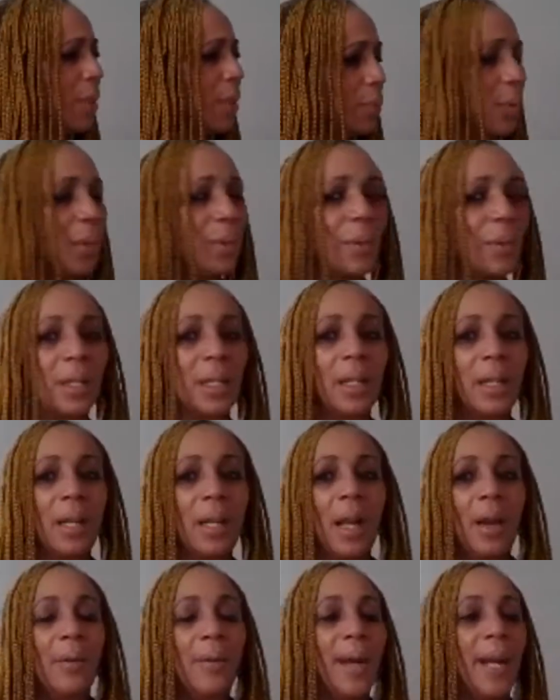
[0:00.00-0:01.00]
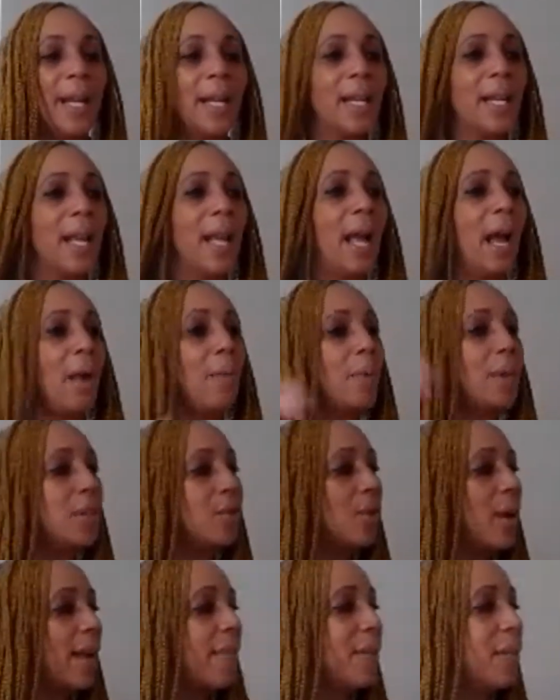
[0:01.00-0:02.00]
It was Woodward, right? And
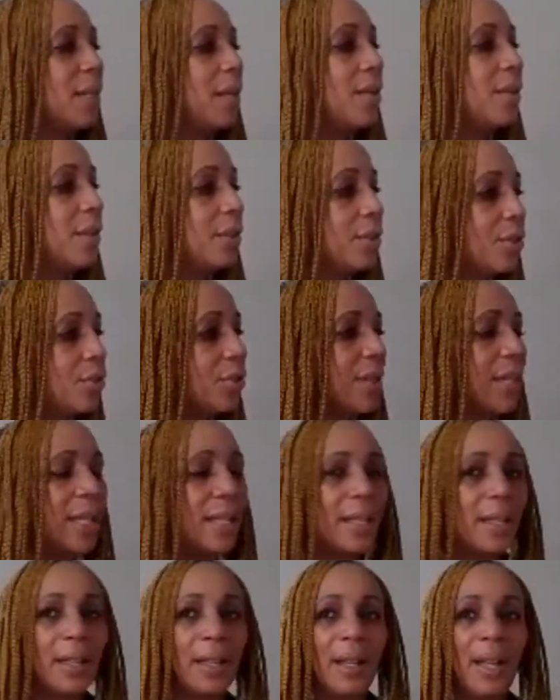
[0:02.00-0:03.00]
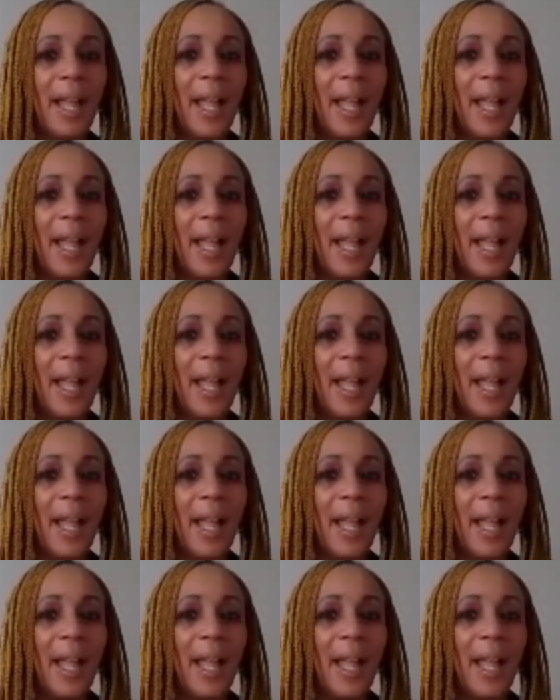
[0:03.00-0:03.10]
we're driving down the street.